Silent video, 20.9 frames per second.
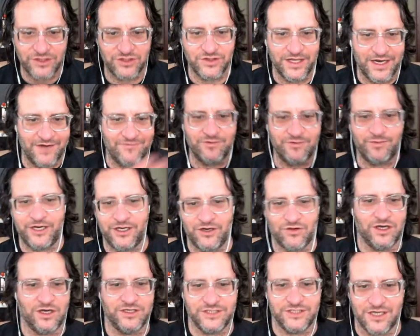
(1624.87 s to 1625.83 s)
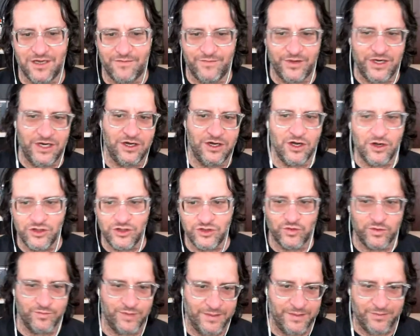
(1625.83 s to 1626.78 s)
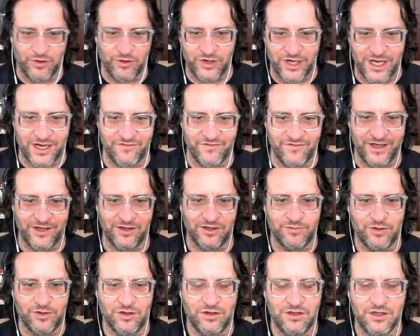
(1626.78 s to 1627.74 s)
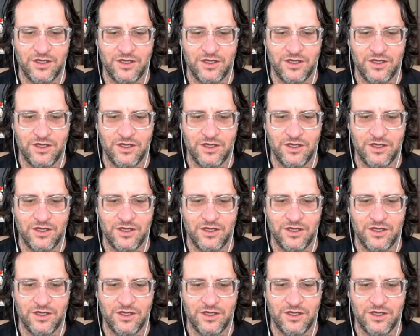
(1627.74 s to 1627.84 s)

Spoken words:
So that everybody across the company knows when people are not available.